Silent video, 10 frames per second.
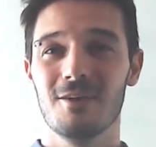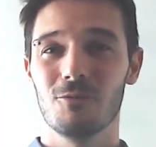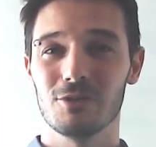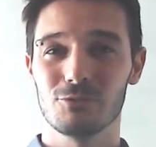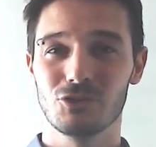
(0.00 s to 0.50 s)

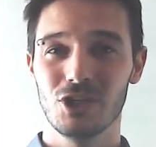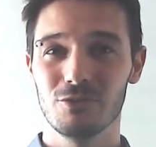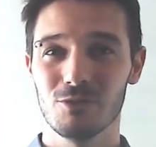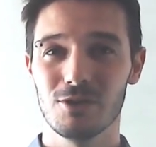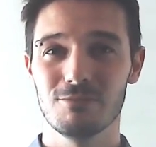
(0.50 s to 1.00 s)
We're
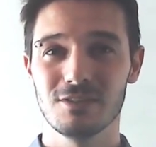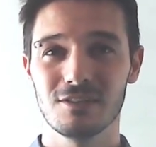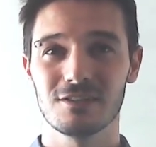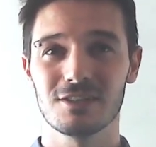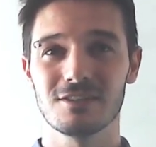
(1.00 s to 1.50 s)
generally
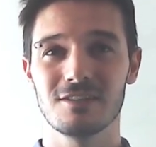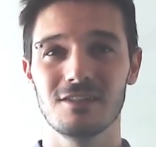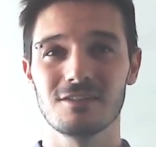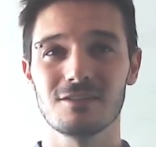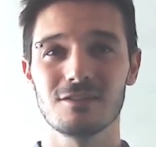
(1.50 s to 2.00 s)
missing the
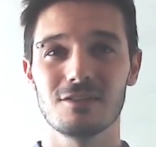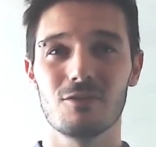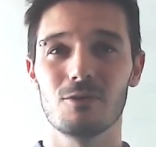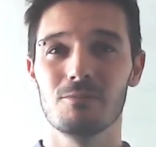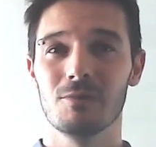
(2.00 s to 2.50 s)
consensus,
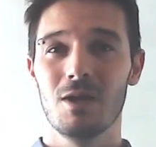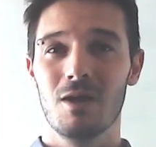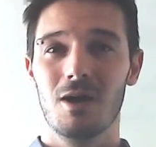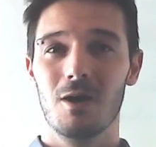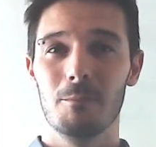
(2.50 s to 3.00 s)
either
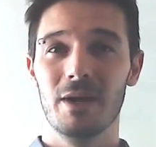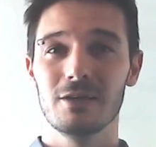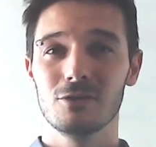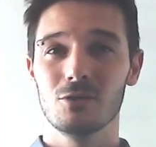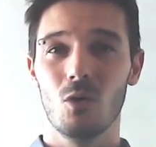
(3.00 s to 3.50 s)

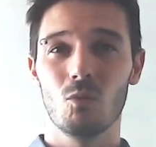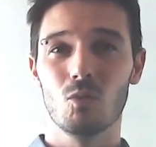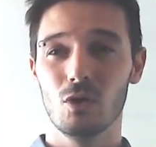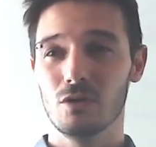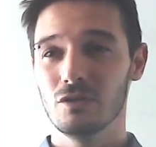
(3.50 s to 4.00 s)
better or
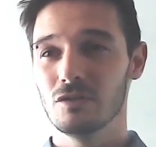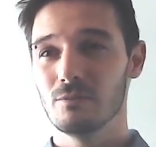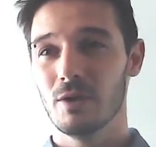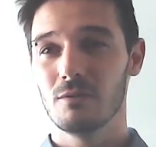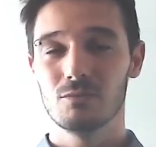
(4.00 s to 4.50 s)
worse,
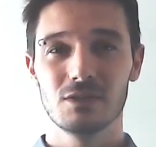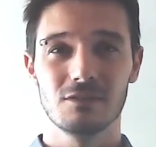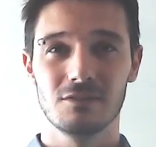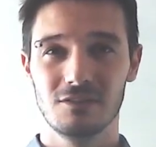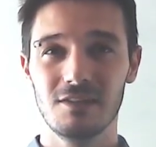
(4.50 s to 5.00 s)
but
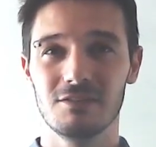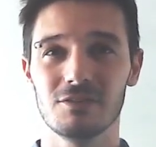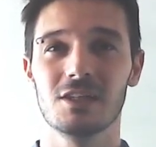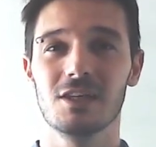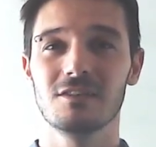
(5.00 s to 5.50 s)
we're
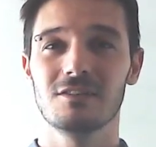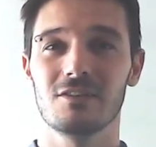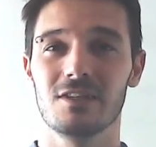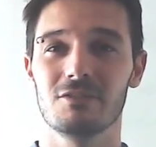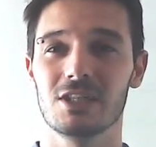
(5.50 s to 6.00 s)
definitely
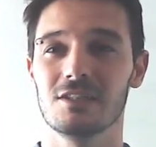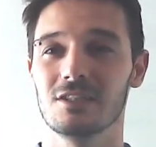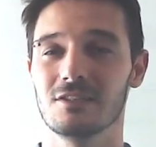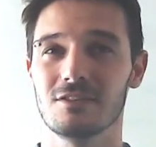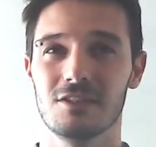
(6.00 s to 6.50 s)
still
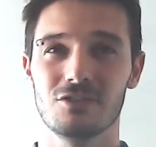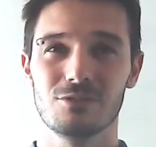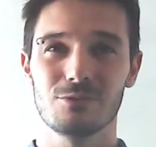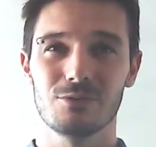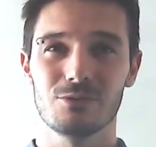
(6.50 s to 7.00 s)
navigating into
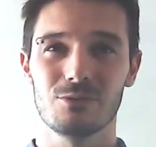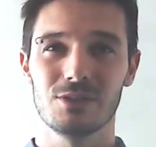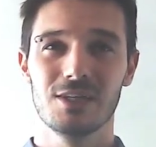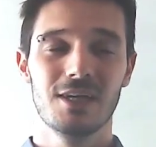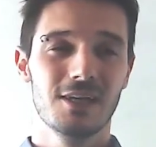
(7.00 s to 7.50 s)
dangerous
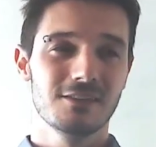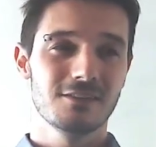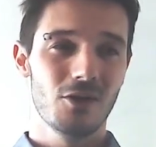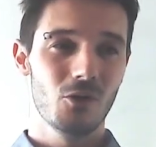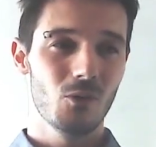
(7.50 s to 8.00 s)
territory.
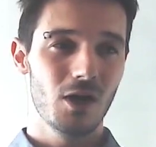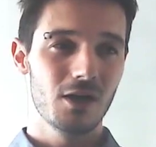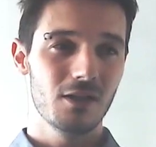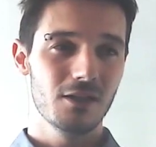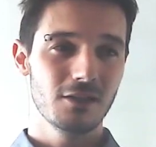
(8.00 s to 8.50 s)

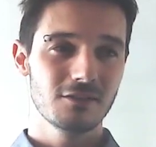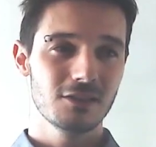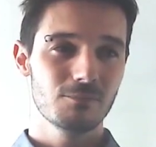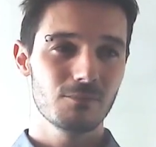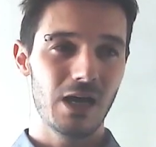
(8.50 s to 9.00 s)
So let's
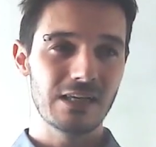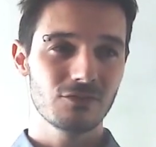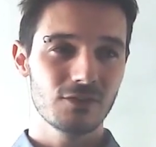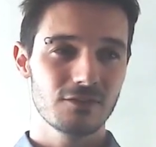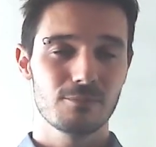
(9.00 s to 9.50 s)
keep as
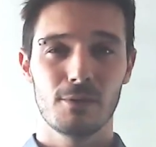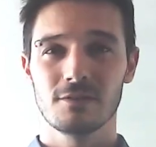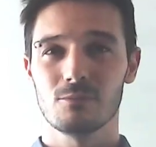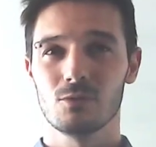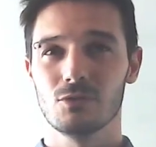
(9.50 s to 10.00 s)
fast as
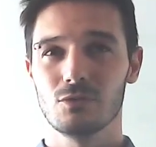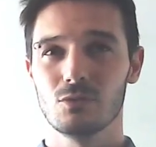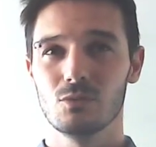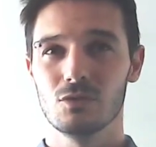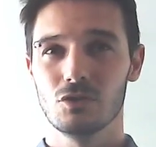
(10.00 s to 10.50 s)
possible
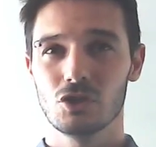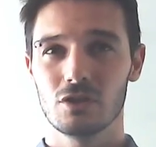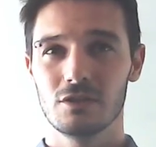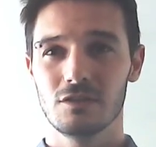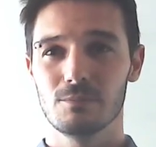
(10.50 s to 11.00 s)
to the
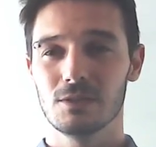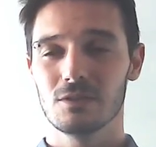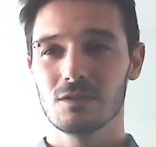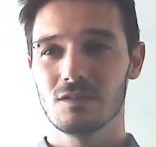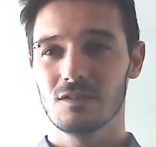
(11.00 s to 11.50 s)
charts,
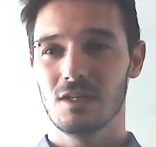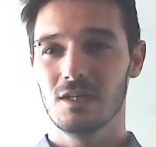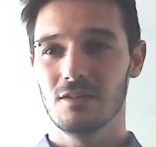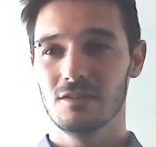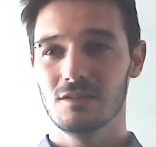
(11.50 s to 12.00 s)
because
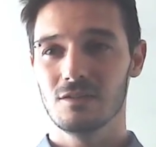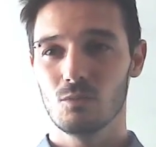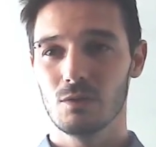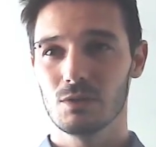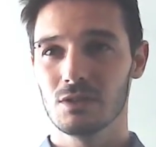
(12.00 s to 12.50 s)
this is
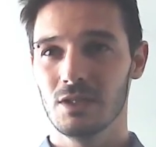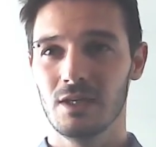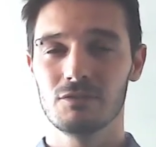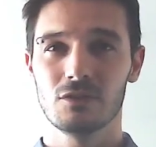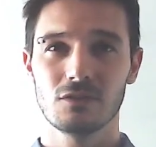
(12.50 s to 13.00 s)
where we're going to
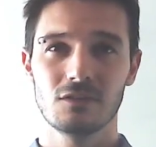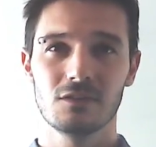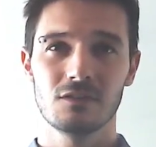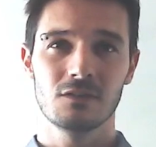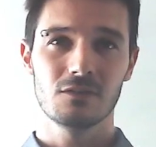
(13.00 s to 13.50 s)
have
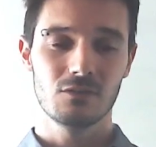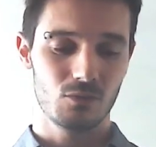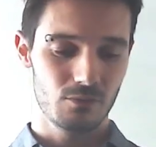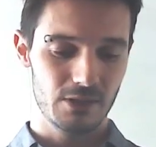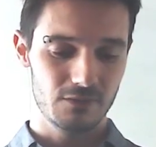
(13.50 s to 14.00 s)
interesting things to
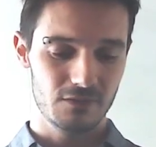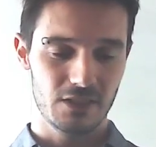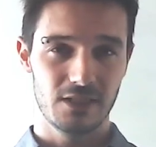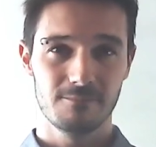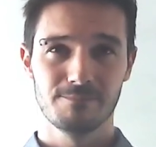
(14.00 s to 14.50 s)
talk about
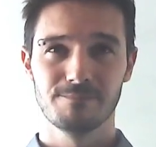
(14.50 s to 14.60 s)
today.